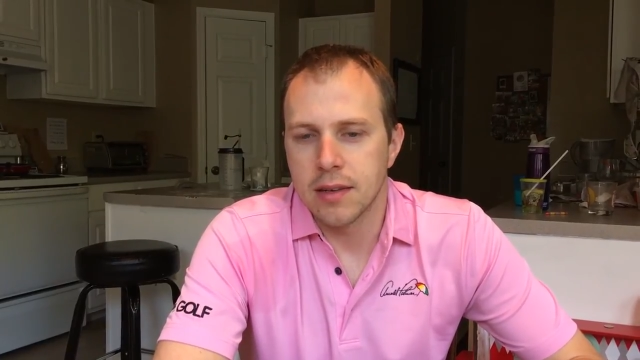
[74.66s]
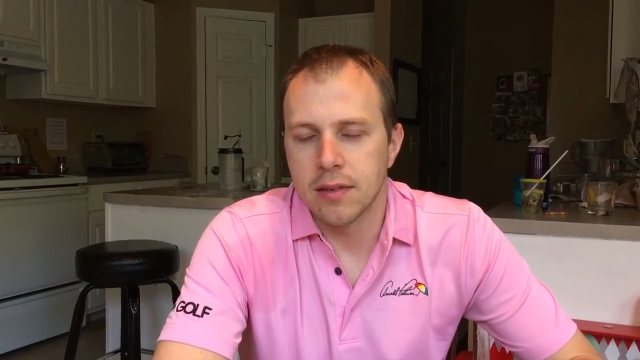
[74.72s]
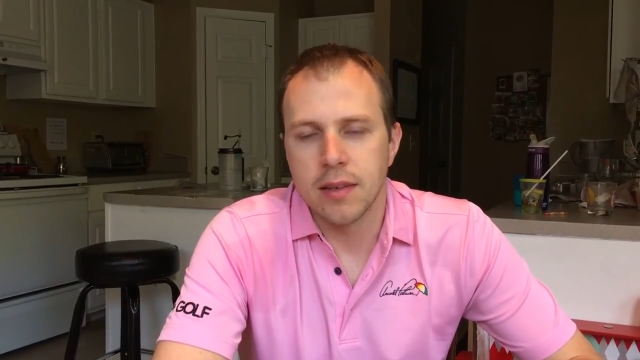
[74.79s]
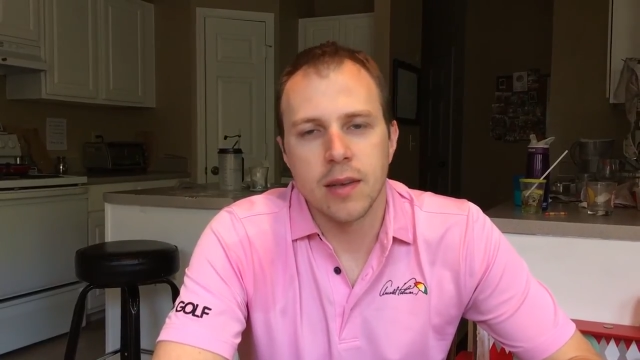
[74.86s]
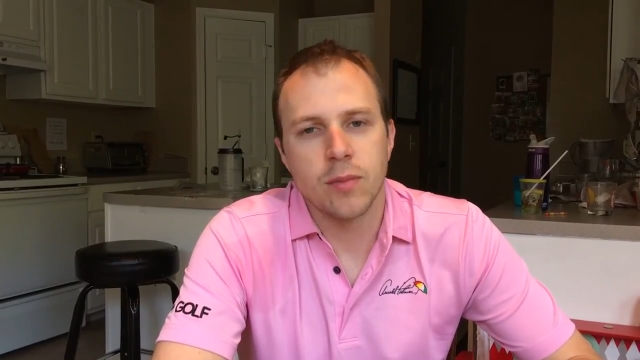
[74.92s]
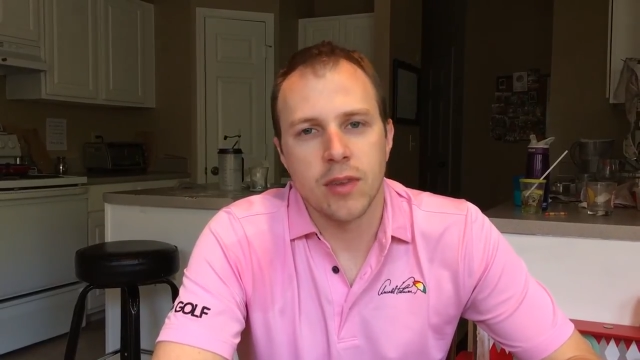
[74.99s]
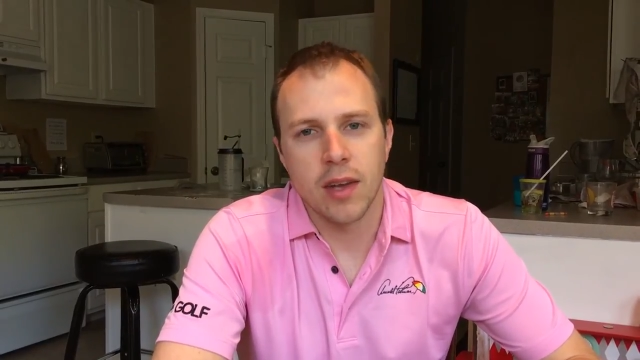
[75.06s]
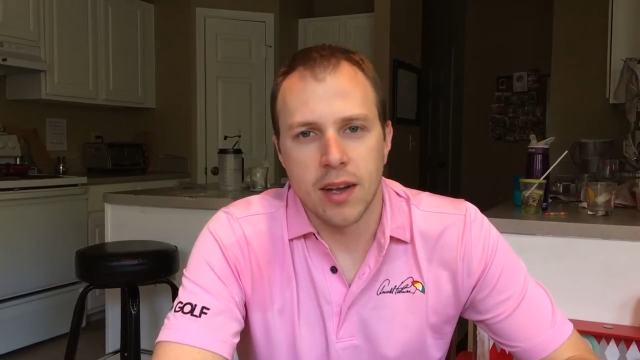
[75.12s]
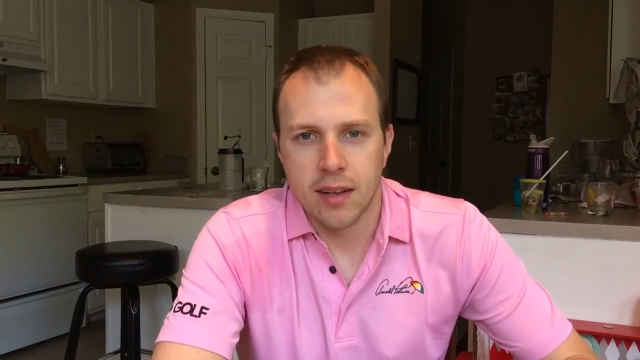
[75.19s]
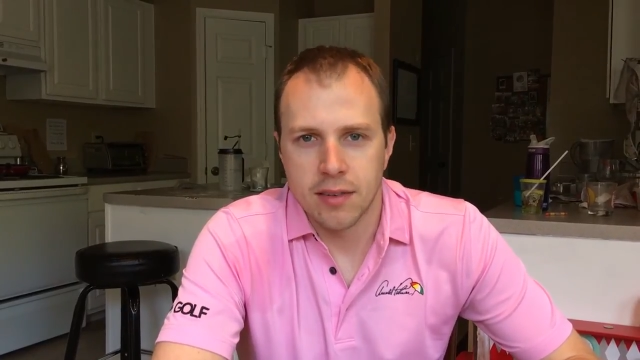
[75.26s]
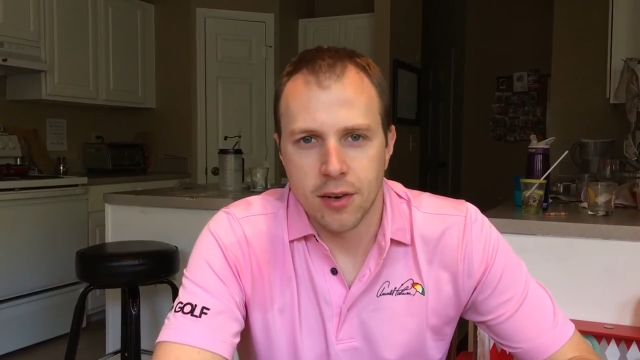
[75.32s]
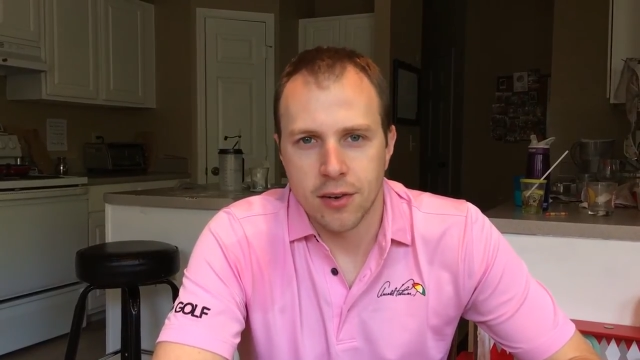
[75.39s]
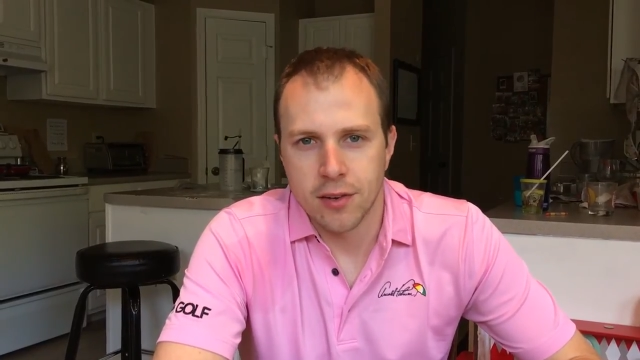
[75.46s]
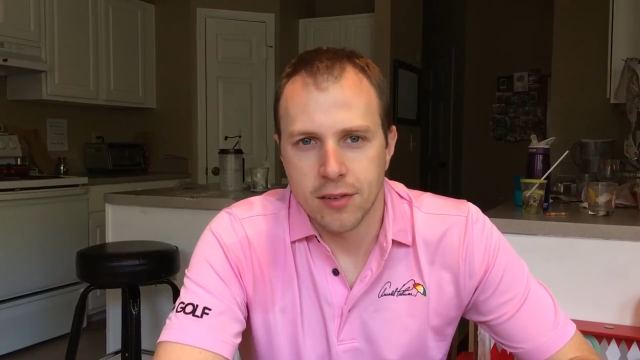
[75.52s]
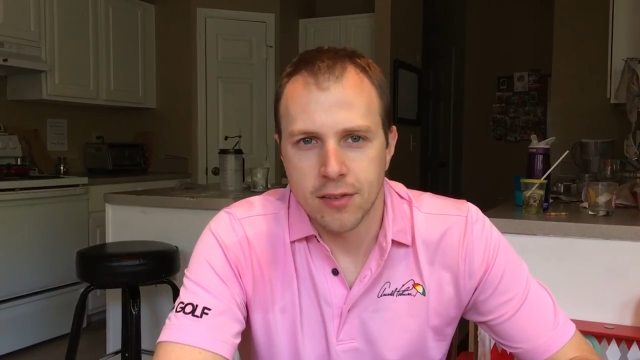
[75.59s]
seems like it's
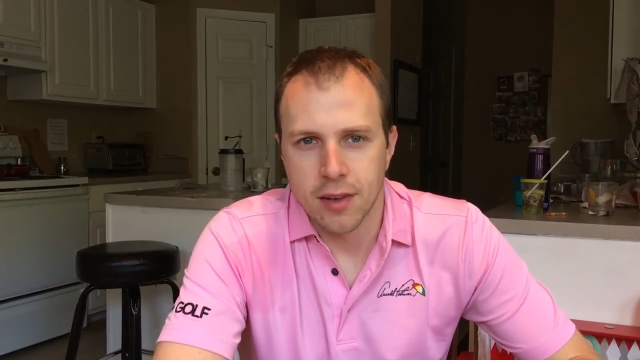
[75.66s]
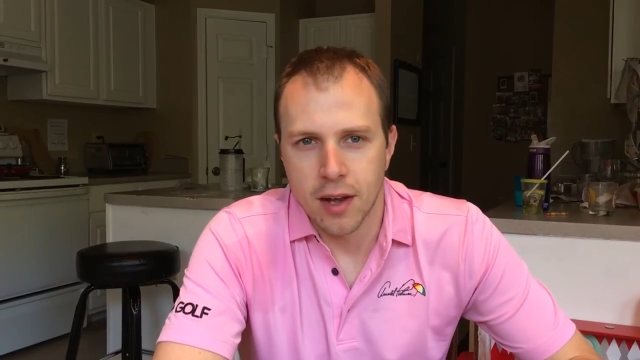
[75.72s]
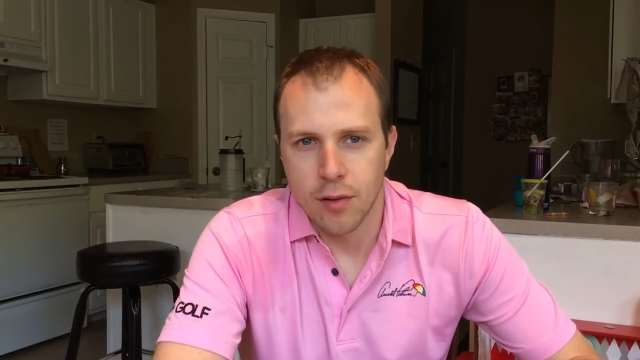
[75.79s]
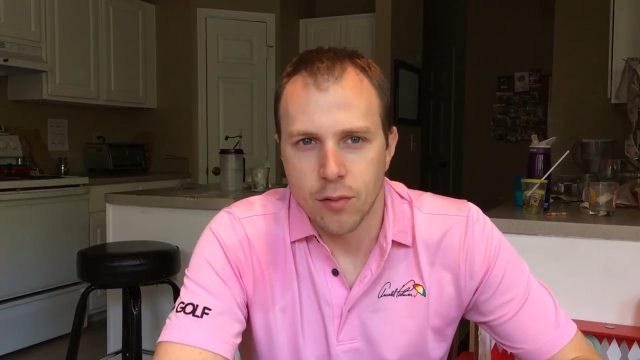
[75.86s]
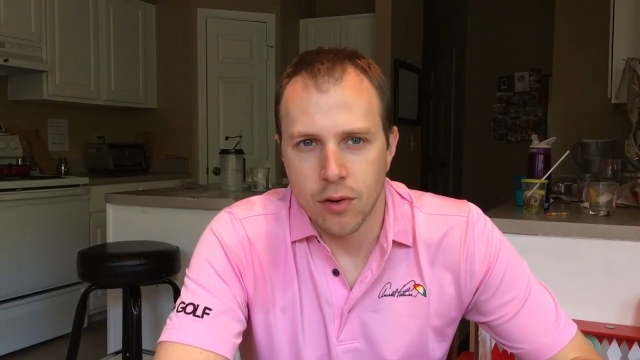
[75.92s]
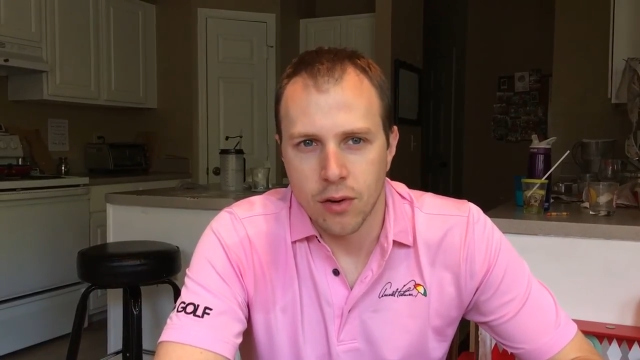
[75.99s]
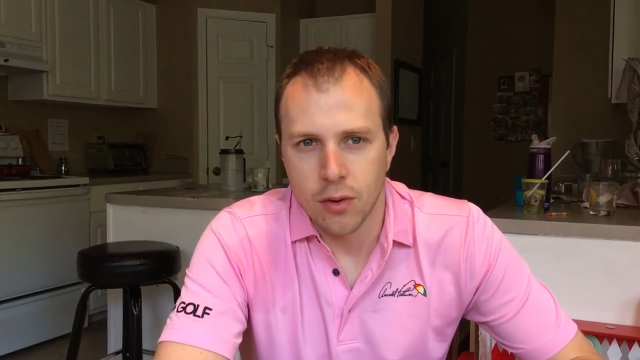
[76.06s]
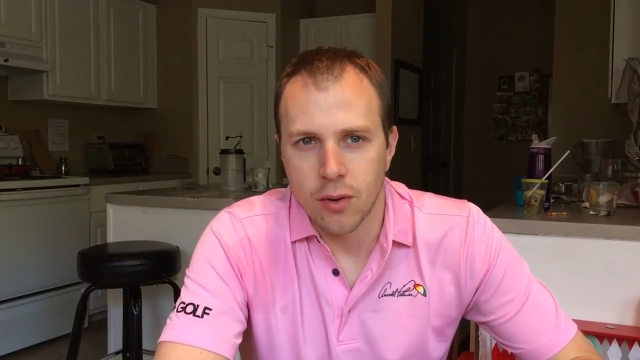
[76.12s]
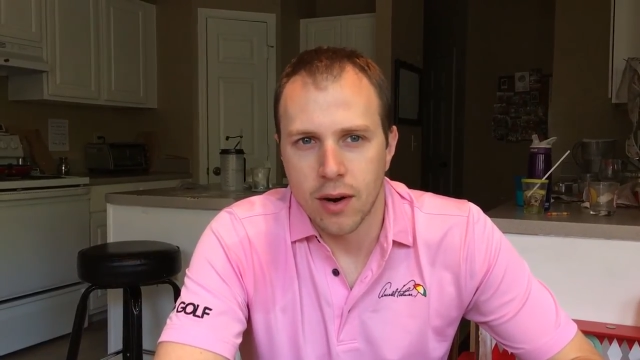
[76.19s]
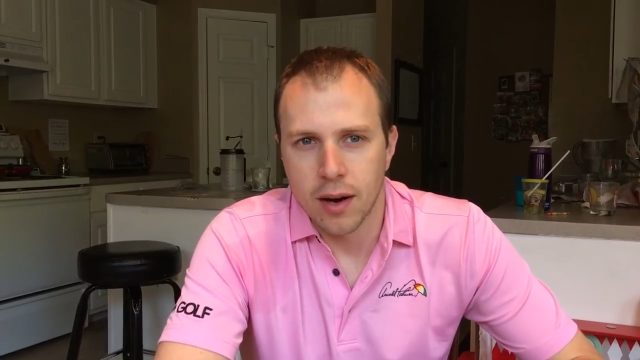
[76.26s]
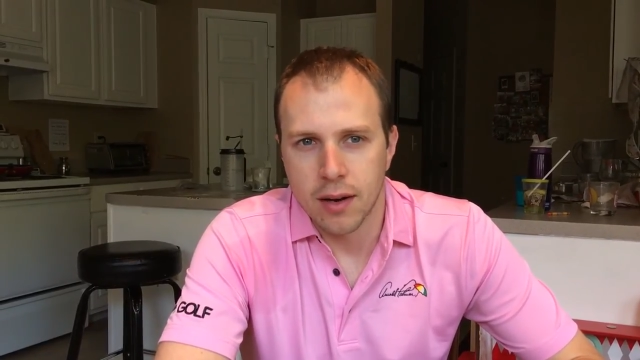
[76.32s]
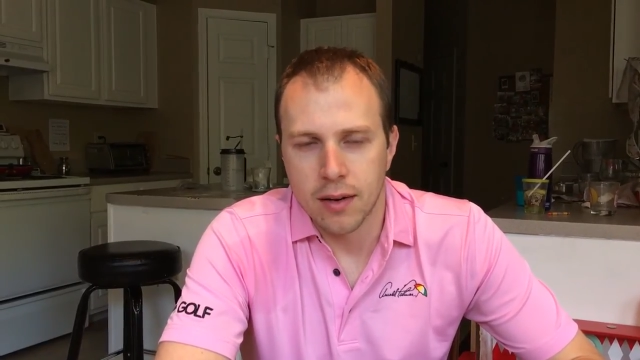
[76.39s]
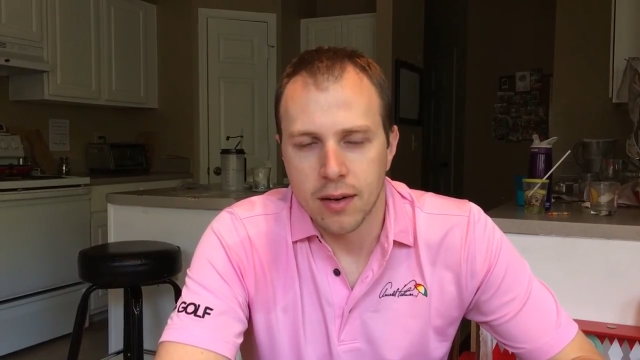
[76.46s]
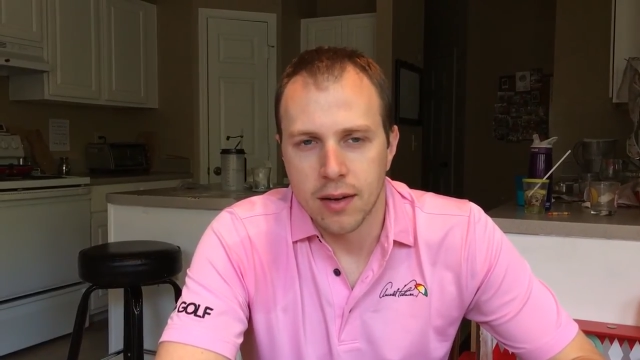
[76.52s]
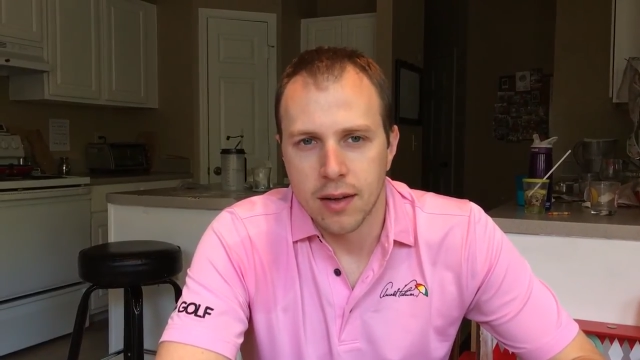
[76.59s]
here to stay for a
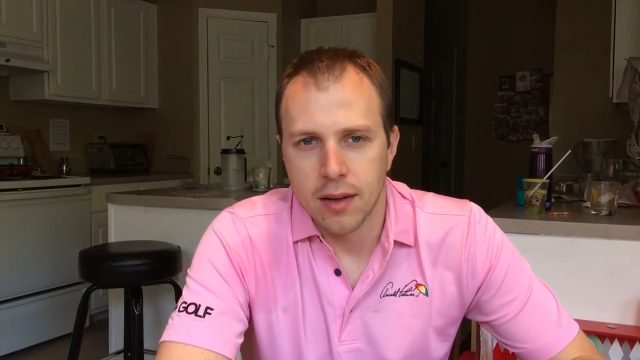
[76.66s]
while.